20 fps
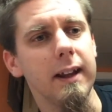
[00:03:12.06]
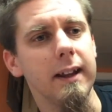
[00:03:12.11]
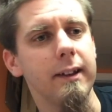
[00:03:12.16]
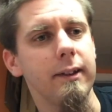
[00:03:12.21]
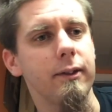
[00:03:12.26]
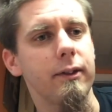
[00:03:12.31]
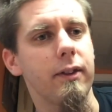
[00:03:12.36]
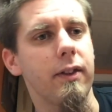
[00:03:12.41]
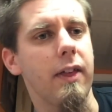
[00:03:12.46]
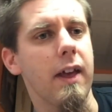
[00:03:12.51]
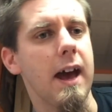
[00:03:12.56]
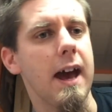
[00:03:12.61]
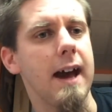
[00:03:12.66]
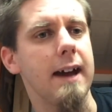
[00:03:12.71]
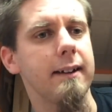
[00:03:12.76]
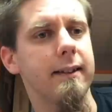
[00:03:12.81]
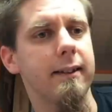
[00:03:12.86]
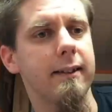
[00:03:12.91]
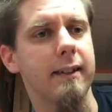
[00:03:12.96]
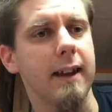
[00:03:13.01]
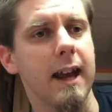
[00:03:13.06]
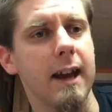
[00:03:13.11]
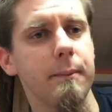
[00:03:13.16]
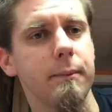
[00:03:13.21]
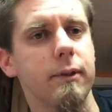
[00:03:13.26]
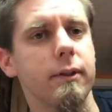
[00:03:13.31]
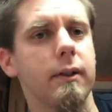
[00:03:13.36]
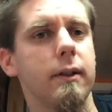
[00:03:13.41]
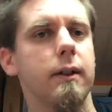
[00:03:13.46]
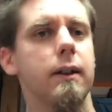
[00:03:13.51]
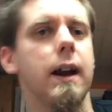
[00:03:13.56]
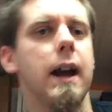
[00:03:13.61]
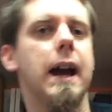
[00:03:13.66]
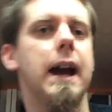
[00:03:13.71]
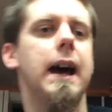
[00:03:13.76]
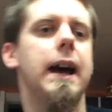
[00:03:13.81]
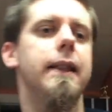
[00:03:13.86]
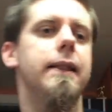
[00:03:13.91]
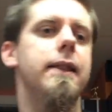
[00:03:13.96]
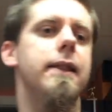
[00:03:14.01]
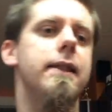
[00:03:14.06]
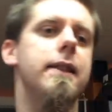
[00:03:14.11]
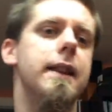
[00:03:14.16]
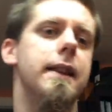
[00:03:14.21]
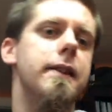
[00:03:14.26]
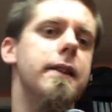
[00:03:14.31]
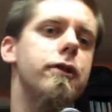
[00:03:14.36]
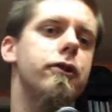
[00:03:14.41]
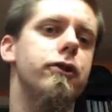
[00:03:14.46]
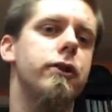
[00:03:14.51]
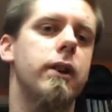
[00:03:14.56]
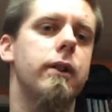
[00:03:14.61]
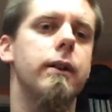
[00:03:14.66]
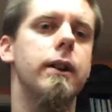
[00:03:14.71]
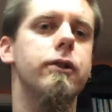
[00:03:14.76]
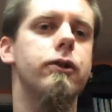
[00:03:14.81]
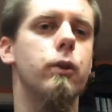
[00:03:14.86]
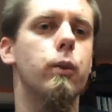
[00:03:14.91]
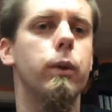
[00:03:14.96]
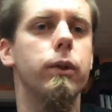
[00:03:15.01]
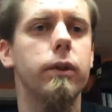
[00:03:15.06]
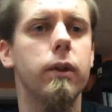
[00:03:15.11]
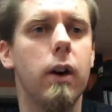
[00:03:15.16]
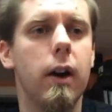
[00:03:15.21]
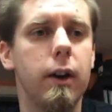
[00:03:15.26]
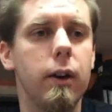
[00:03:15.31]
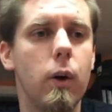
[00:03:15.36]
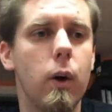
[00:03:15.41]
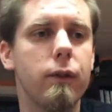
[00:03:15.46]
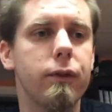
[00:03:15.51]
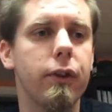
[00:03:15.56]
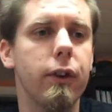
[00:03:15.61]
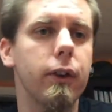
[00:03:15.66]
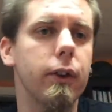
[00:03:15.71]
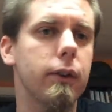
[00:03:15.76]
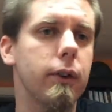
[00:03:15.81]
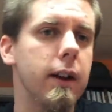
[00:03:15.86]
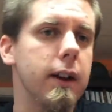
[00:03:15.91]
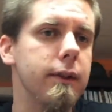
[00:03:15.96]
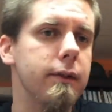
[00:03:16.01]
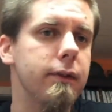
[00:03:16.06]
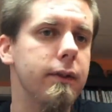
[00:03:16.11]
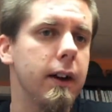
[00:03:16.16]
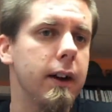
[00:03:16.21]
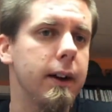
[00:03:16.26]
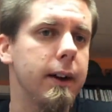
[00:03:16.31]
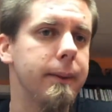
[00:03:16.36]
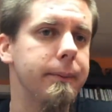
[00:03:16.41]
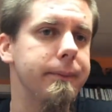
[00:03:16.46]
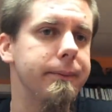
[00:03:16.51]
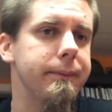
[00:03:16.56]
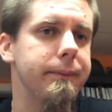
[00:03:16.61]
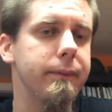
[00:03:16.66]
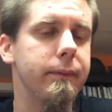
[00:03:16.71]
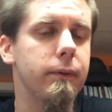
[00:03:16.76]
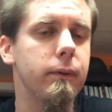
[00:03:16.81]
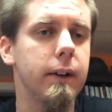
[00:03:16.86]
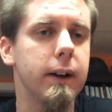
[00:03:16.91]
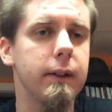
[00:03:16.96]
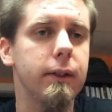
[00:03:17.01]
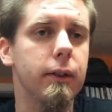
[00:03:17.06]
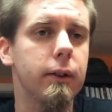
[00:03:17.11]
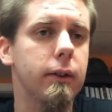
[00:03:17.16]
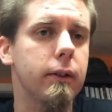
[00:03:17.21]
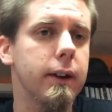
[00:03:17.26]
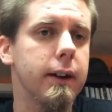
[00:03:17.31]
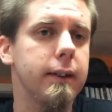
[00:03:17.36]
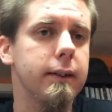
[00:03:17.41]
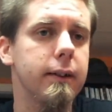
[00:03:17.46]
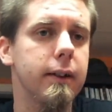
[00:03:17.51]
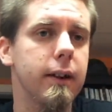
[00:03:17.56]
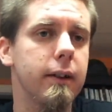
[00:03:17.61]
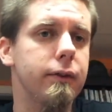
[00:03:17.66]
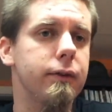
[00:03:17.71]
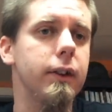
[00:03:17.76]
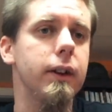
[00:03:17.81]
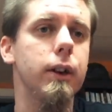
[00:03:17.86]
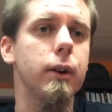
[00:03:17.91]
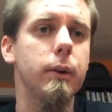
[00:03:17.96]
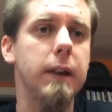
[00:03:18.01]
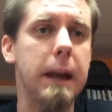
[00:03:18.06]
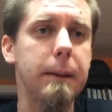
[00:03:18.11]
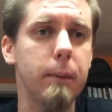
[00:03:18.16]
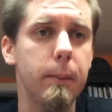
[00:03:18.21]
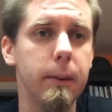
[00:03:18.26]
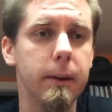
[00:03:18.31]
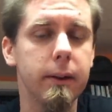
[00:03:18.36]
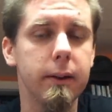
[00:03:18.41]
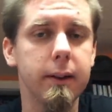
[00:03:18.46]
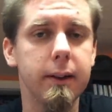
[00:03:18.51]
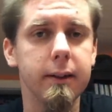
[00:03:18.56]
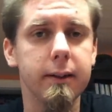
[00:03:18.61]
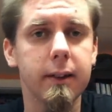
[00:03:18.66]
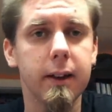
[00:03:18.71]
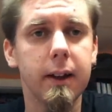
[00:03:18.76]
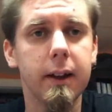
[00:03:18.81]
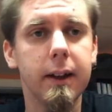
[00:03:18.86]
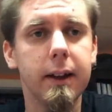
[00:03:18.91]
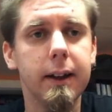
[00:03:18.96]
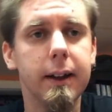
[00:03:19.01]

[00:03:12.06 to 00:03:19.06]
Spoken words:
is that Samsung in this generation was not known for their great video capabilities.